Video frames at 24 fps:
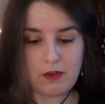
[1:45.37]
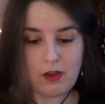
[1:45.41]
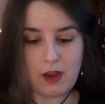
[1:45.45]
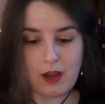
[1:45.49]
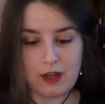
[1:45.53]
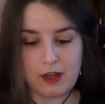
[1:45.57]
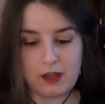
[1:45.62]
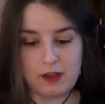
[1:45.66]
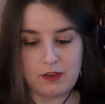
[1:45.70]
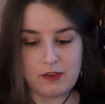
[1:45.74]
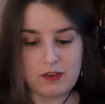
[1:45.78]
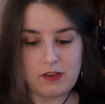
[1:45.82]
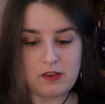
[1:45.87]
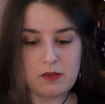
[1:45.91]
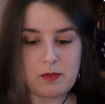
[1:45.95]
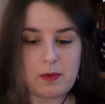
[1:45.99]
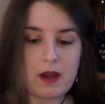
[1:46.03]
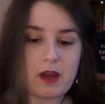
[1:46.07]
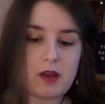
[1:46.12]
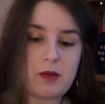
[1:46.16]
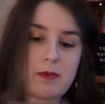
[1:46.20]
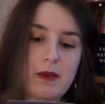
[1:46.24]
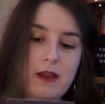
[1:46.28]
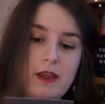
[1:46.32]
and is
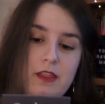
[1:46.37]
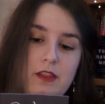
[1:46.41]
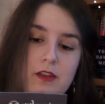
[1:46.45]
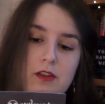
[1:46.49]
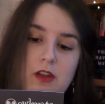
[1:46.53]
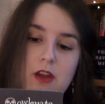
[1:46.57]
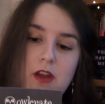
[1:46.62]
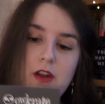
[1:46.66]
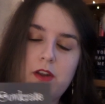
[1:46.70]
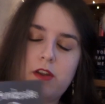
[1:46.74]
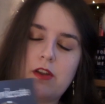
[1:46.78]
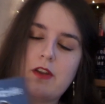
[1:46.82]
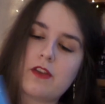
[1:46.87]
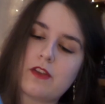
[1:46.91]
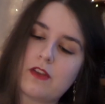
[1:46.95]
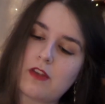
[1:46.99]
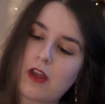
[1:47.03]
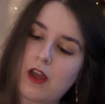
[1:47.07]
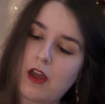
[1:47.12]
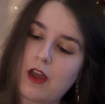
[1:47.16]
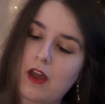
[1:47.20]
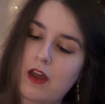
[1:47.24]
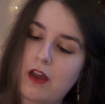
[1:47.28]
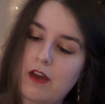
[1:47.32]
inspired by the Daughters
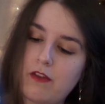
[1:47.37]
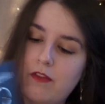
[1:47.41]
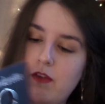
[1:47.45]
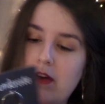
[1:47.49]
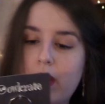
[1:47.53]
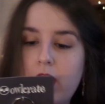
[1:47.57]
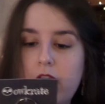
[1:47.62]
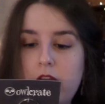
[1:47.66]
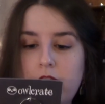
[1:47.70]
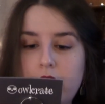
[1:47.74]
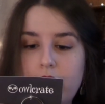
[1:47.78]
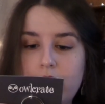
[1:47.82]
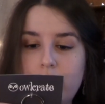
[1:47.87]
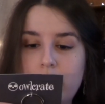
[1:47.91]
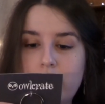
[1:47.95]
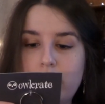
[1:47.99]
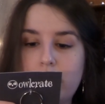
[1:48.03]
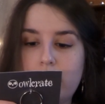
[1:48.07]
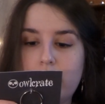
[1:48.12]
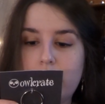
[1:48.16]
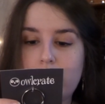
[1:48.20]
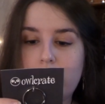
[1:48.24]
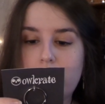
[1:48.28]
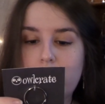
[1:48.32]
of
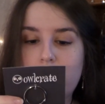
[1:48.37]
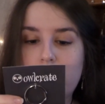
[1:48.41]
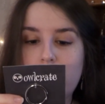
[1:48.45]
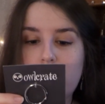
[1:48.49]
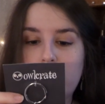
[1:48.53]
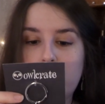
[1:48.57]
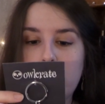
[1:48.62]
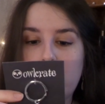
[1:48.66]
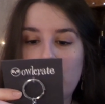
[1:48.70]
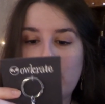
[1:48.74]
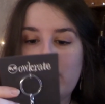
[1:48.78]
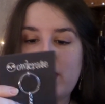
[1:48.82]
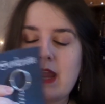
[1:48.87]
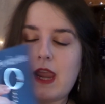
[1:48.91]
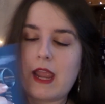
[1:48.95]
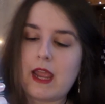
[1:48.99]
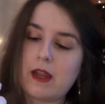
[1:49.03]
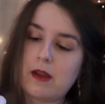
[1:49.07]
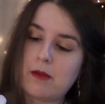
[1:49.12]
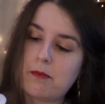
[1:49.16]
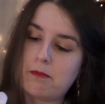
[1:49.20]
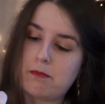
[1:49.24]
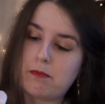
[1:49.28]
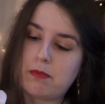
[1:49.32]
Smoke
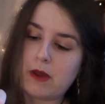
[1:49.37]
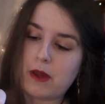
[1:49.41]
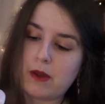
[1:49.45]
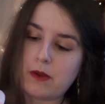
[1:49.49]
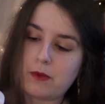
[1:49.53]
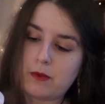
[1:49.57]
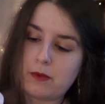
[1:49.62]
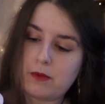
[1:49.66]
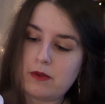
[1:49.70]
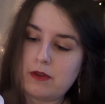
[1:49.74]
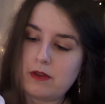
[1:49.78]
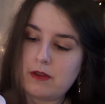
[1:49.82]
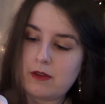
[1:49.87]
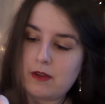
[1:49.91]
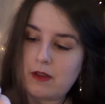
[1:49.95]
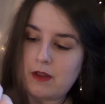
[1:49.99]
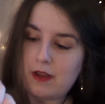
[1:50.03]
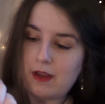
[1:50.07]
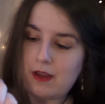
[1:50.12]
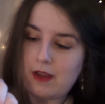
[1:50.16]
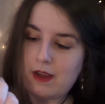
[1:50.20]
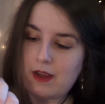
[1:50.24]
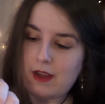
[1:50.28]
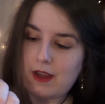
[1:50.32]
and Bone,
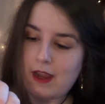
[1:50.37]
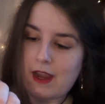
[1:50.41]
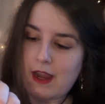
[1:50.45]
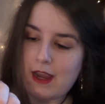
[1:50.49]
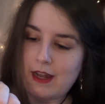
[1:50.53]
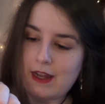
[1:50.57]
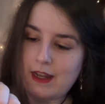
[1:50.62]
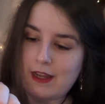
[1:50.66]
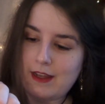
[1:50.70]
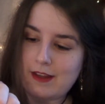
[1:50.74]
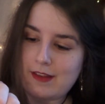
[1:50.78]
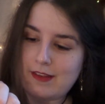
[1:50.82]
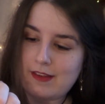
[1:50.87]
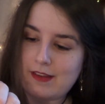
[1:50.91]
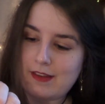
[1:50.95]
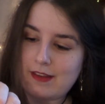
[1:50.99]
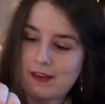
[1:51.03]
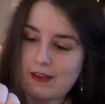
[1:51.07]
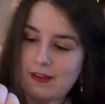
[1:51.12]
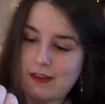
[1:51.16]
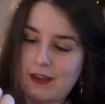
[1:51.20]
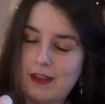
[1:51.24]
and it